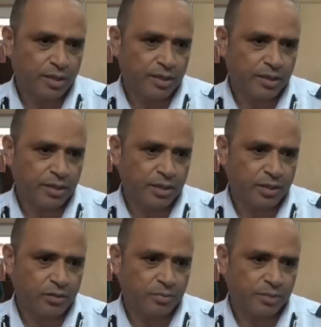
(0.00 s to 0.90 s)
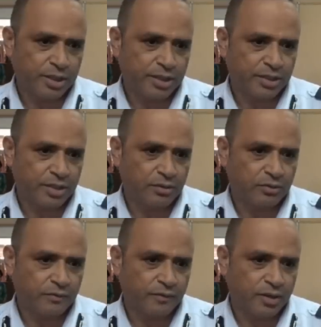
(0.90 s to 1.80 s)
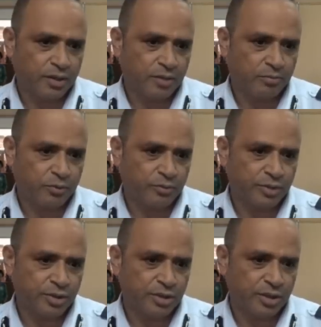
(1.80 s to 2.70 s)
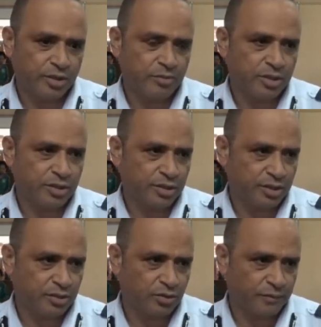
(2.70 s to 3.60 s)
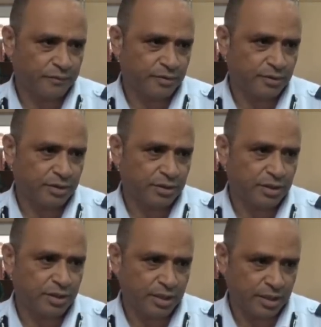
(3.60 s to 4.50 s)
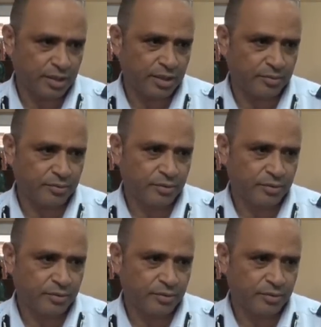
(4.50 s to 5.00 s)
million, was found on the island and secured by the police, Fiji Navy and Revenue and